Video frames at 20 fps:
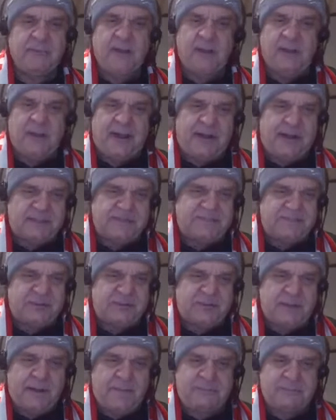As for the
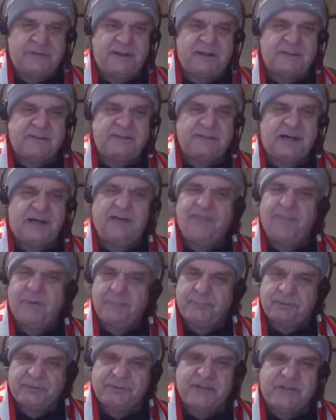company itself,
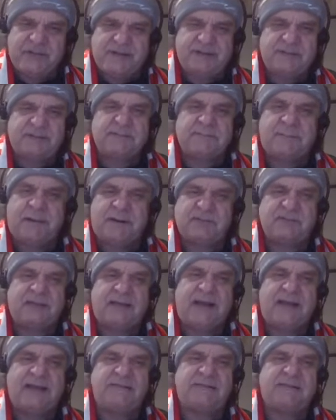Progenity
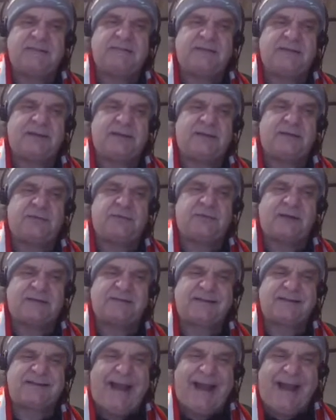specializes in
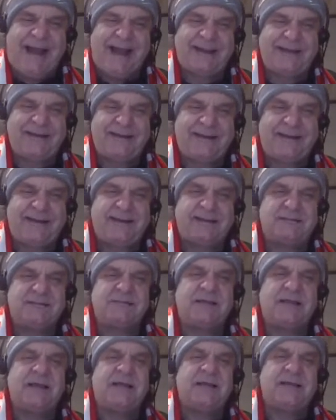addressing high needs
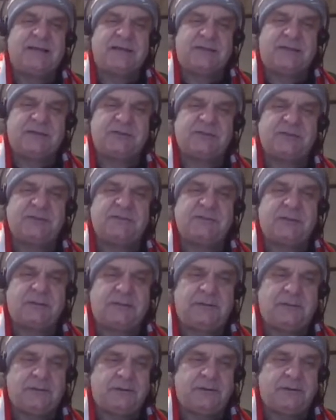conditions,
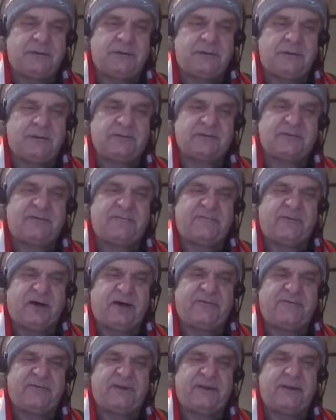including those
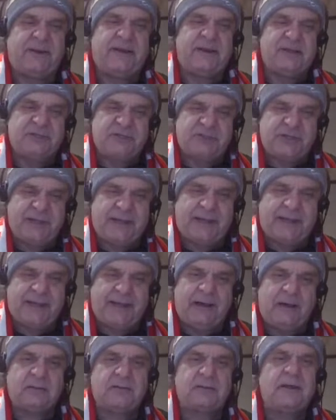involving GI
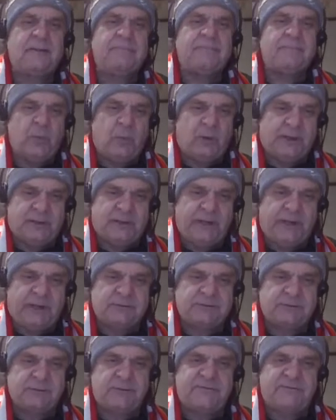health, while
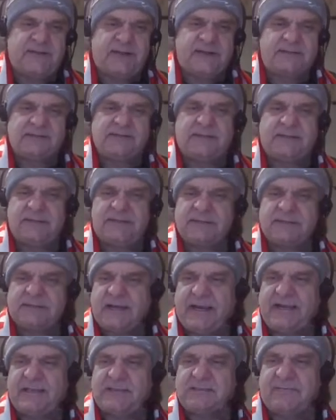also advancing the
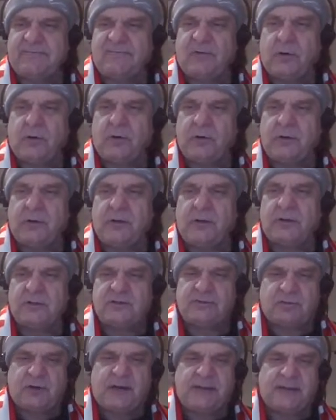science of oral
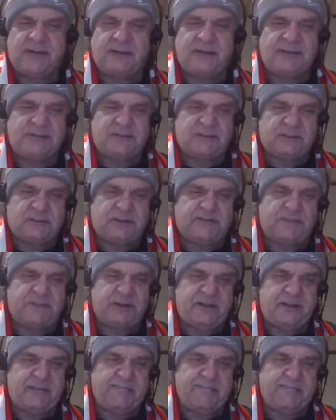drug delivery.